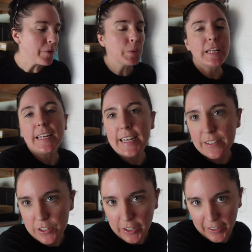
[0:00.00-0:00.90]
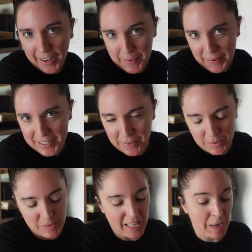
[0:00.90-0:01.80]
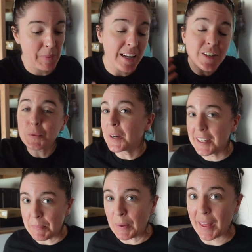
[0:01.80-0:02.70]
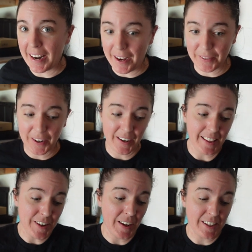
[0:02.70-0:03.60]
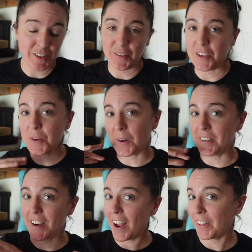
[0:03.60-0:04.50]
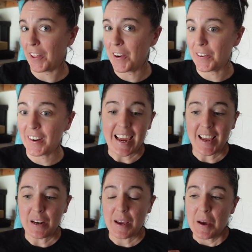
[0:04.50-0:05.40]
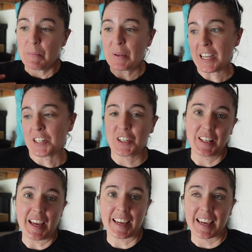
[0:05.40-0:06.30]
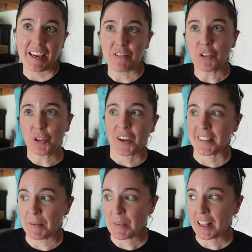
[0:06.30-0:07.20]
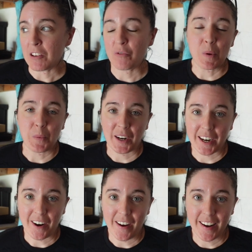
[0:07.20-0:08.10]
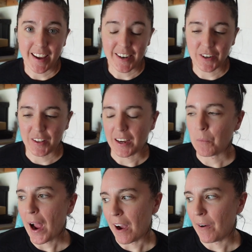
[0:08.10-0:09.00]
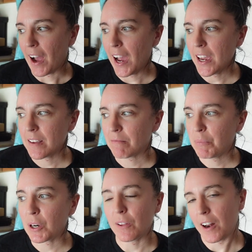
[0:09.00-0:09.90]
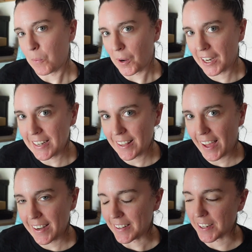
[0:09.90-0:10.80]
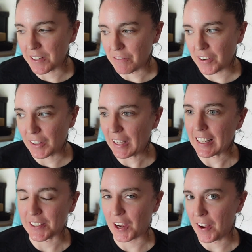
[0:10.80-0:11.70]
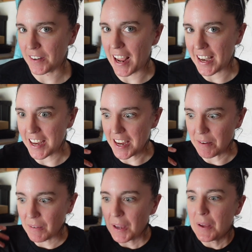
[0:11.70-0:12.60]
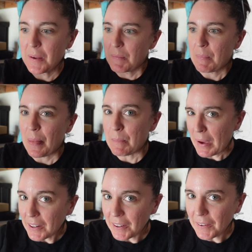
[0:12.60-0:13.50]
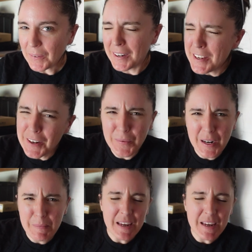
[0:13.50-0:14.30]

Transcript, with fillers: I really need to start cutting myself some slack, but I just wanted to put that out there and let you guys know that you are not alone in potentially, like, if you look at something that you've been working on and you're like, wow, I put a lot of work into that and it doesn't feel like it's gotten any better, or you know what I